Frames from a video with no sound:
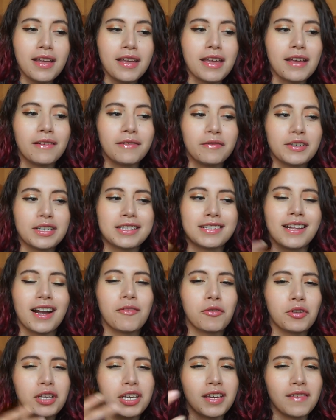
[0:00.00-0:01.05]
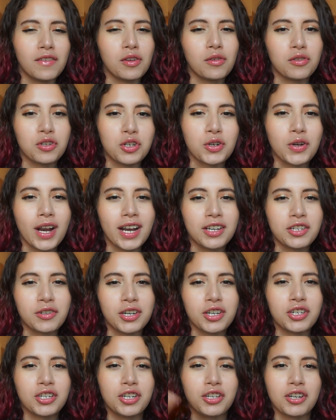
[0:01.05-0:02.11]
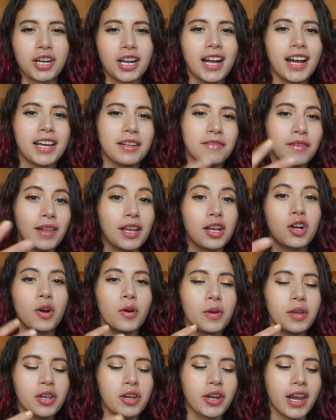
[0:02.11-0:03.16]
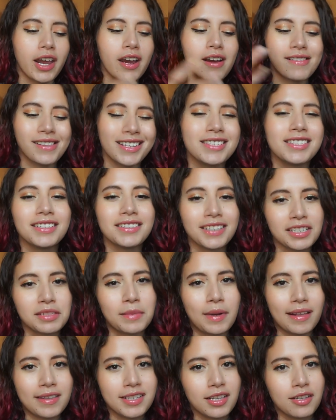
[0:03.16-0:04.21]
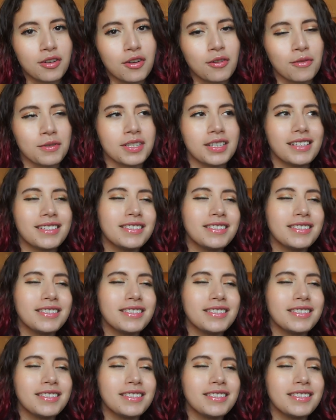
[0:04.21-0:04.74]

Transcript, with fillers: if it's not really giving you true hydration or kind of like coating your hair. That's the thing about silicones.